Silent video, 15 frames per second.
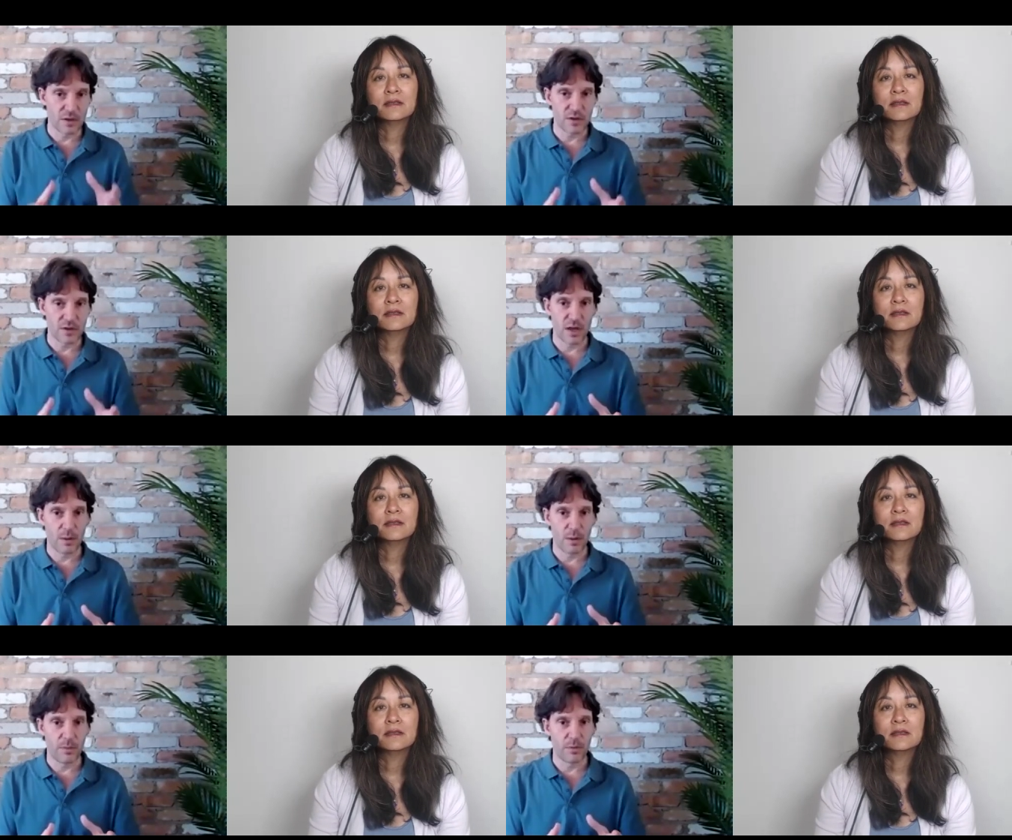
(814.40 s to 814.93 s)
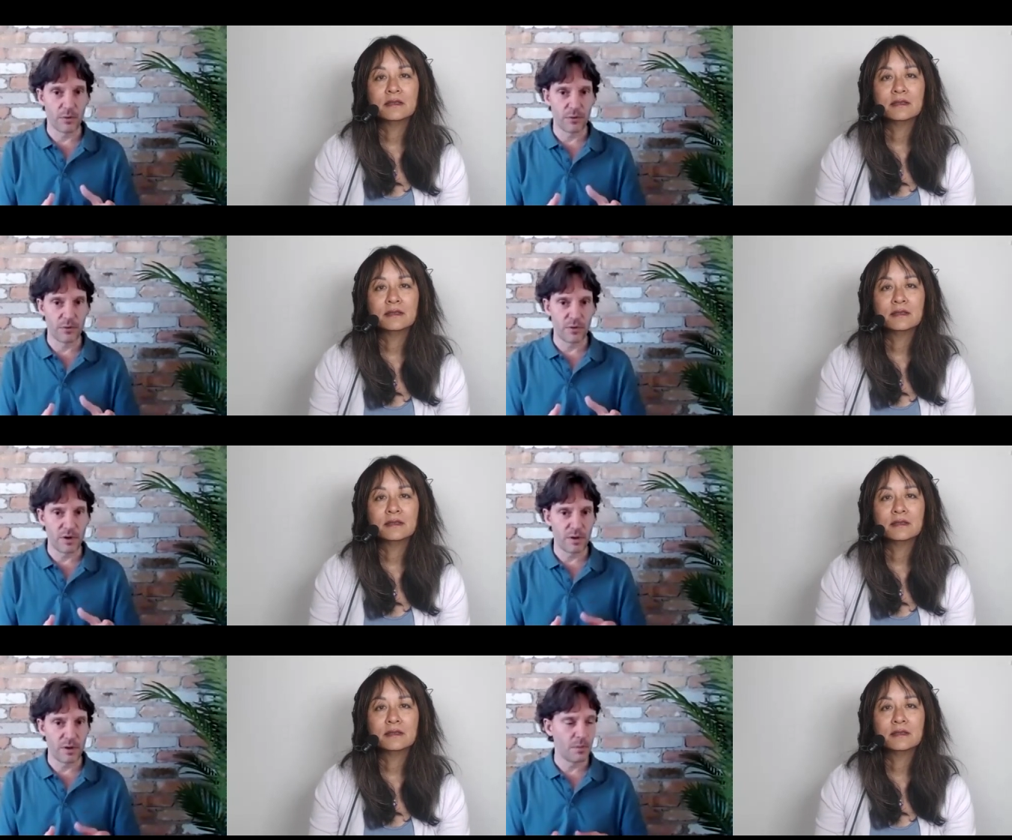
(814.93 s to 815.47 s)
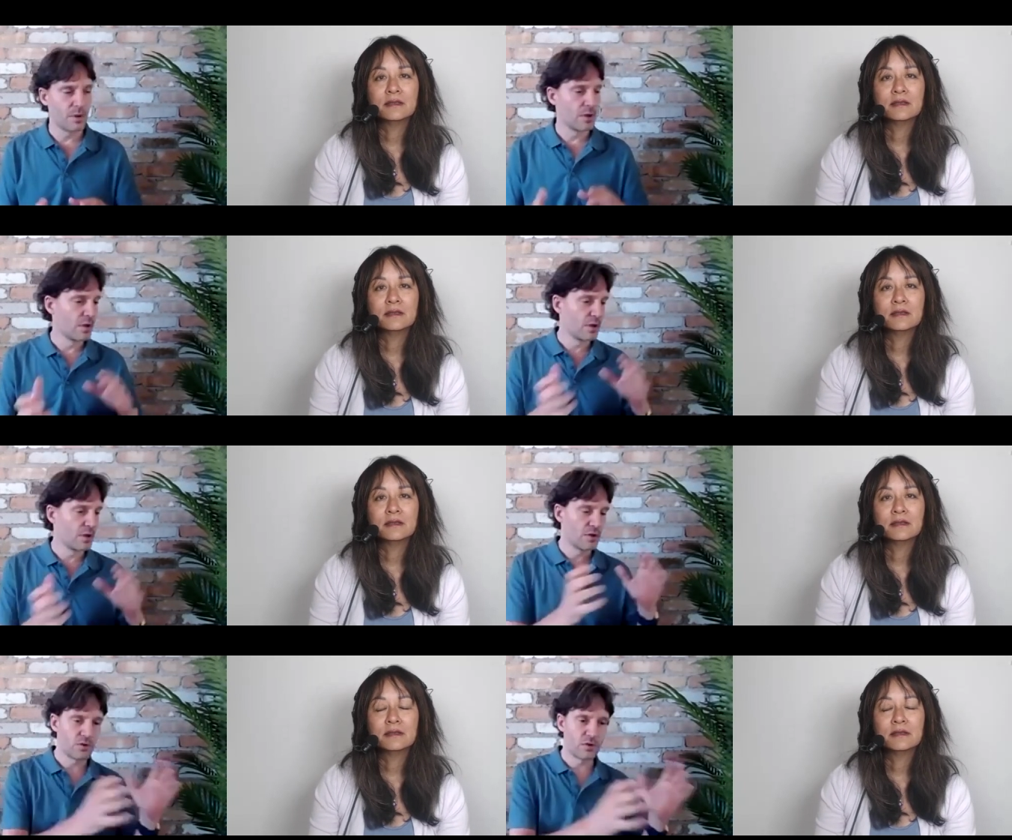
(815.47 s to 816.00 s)
Speaker 1: helpful dream.
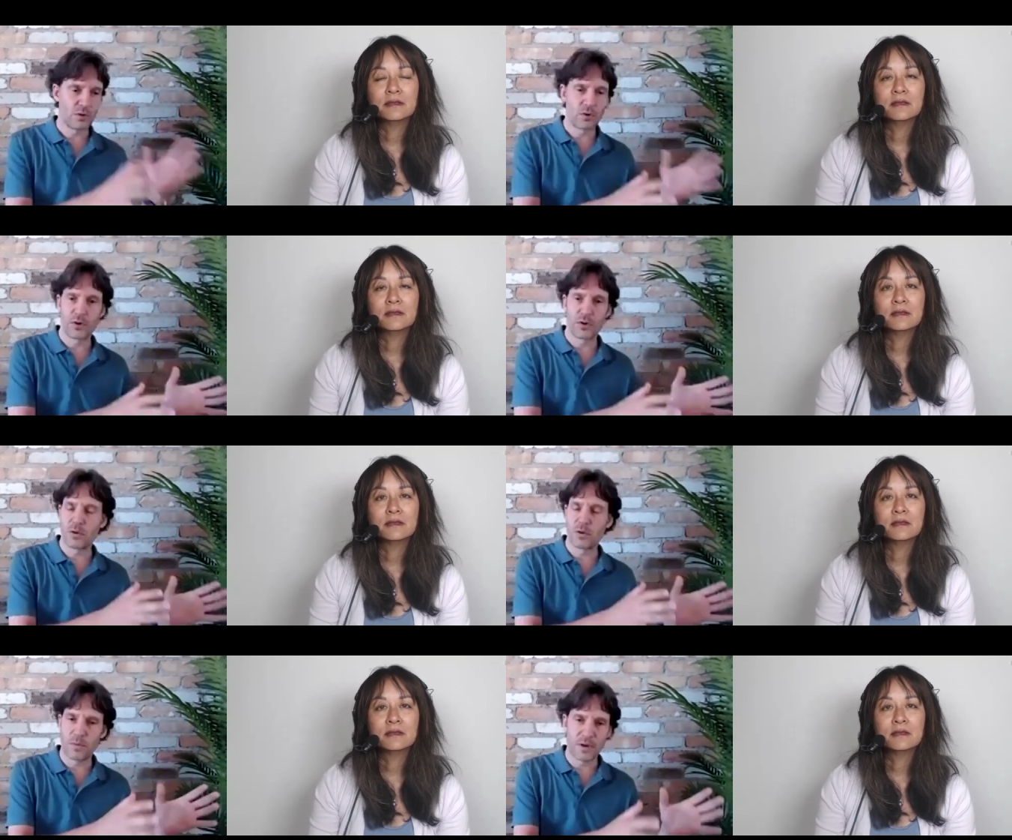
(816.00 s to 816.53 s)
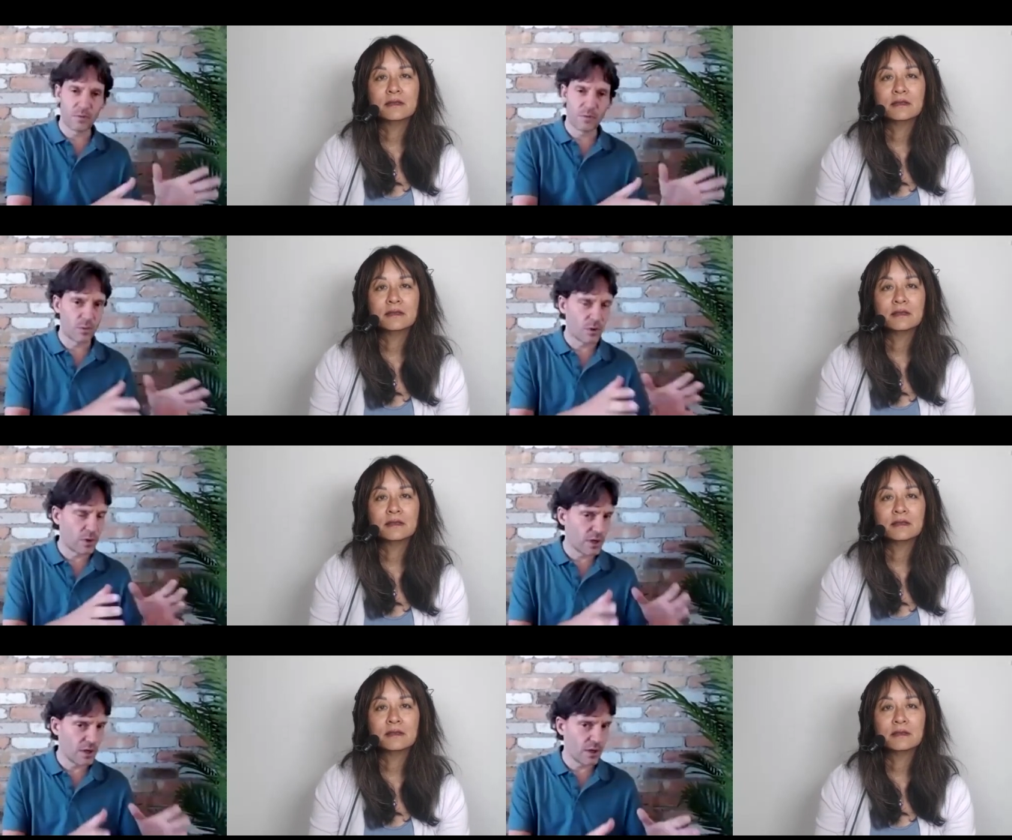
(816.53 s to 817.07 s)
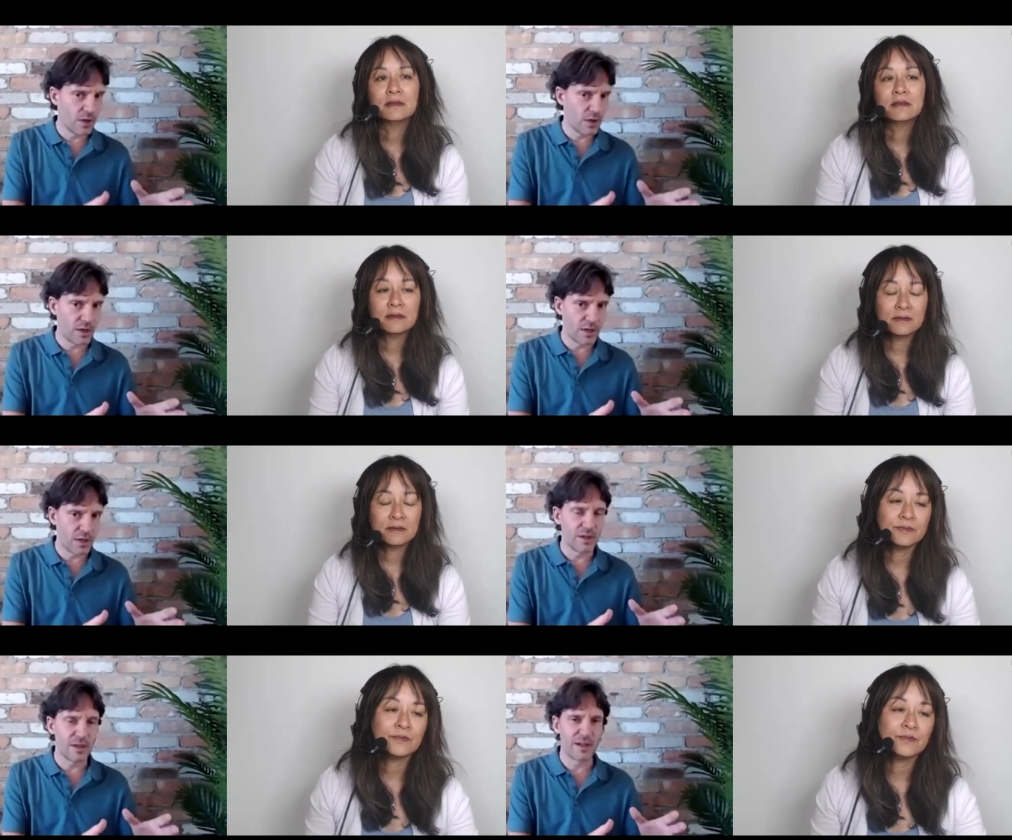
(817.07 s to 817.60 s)
Sure, you've been working on
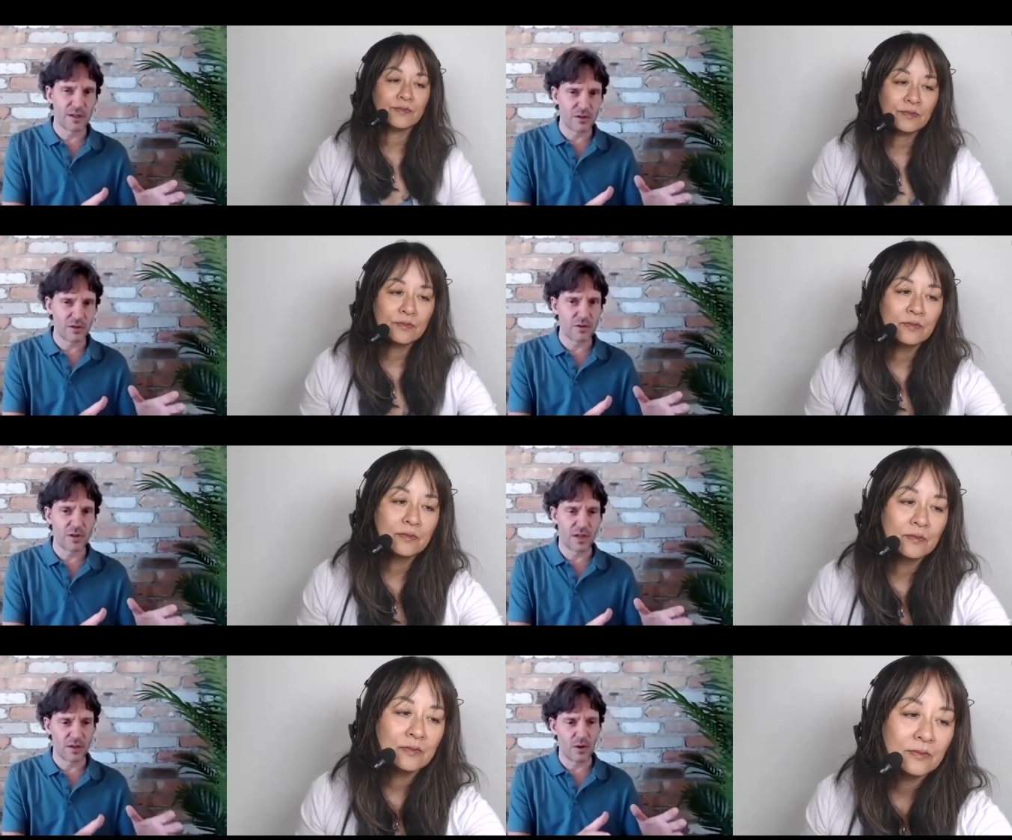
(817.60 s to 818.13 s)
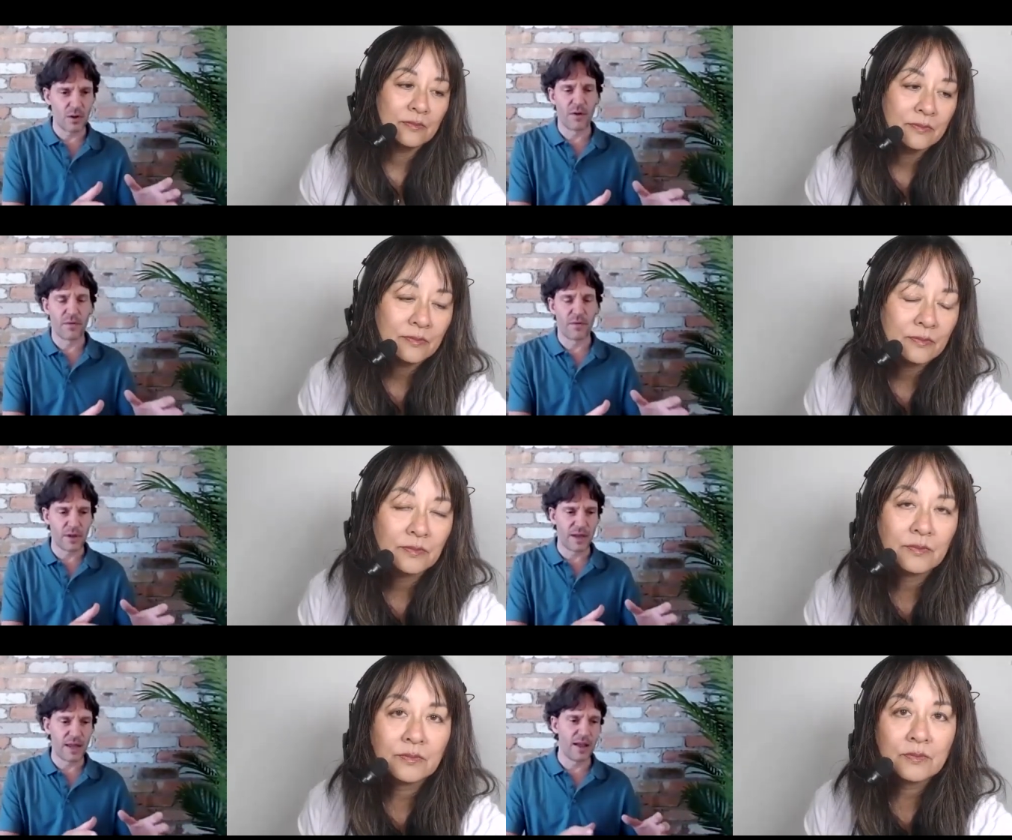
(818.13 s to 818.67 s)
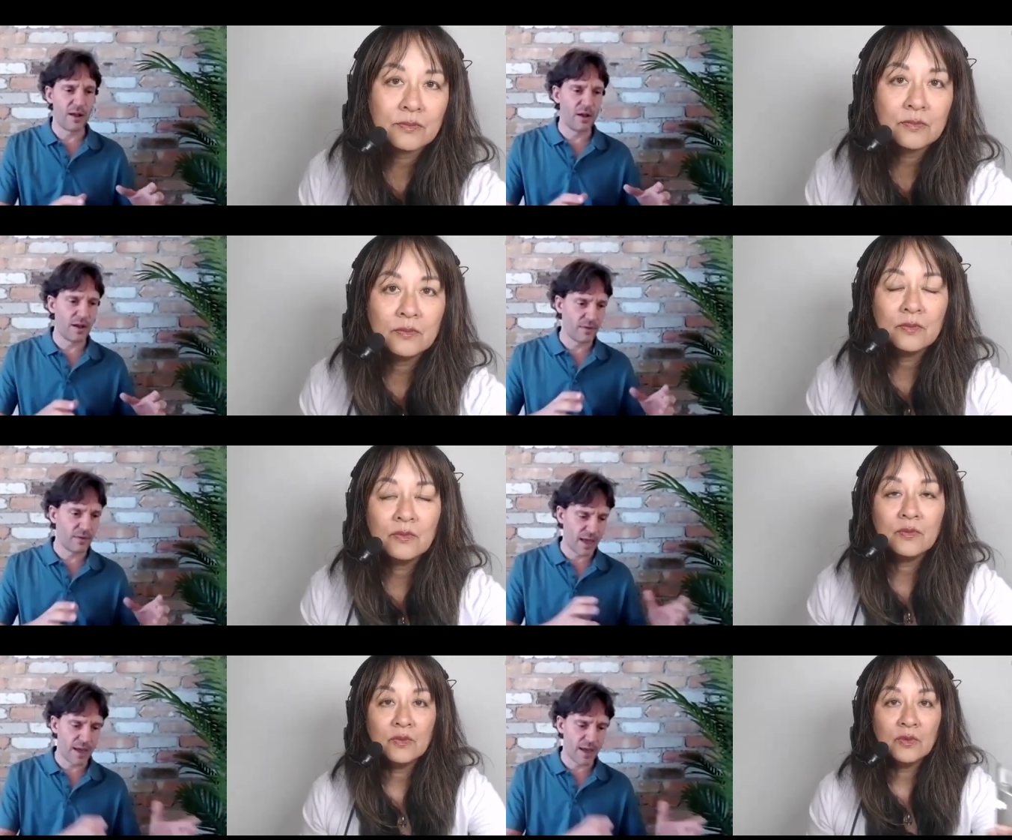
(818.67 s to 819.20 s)
it, and that is that often
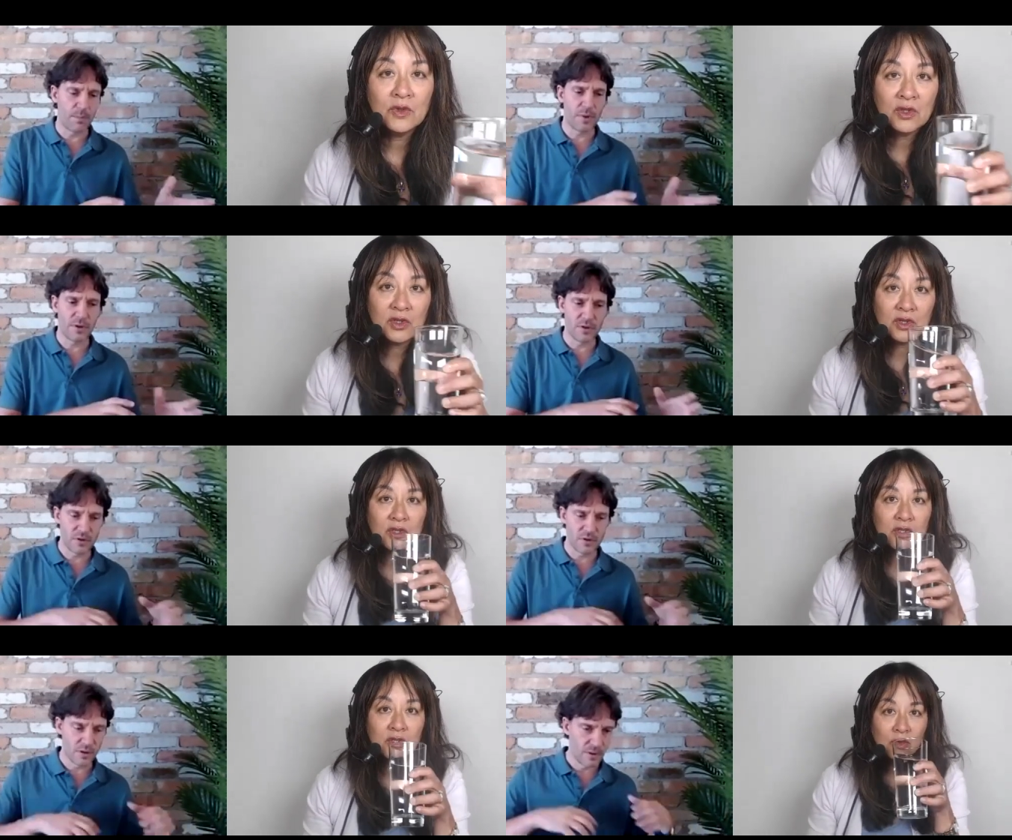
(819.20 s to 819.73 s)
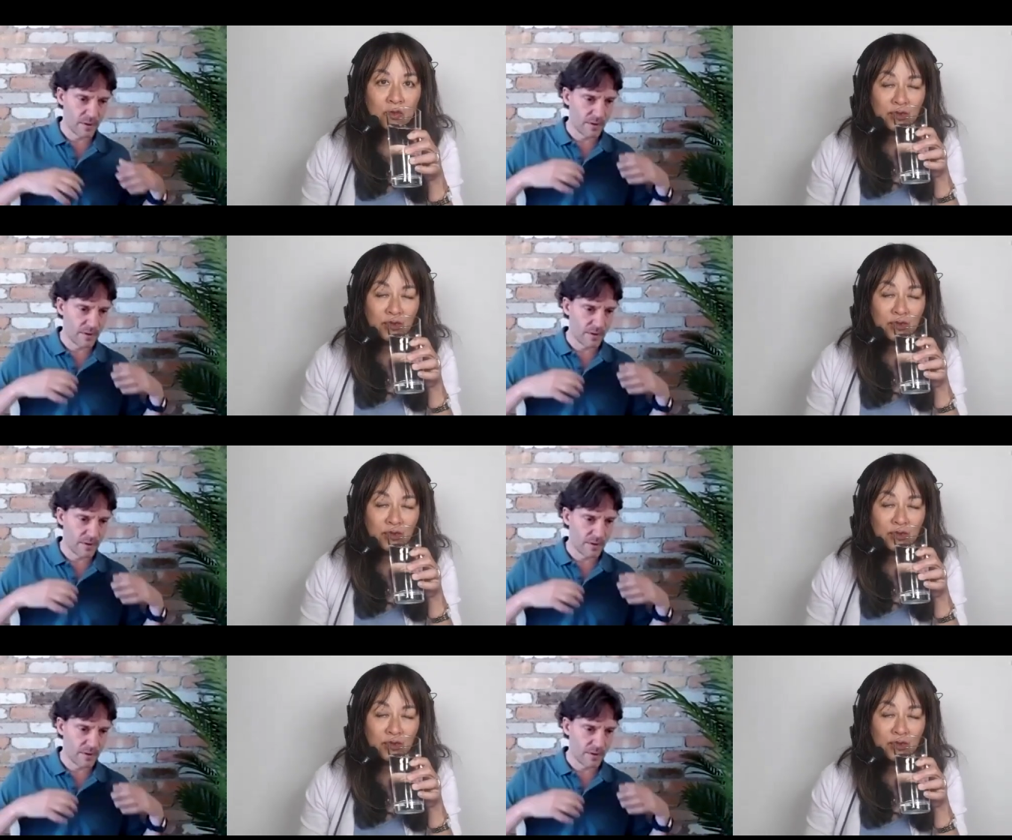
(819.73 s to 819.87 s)
ha- happens.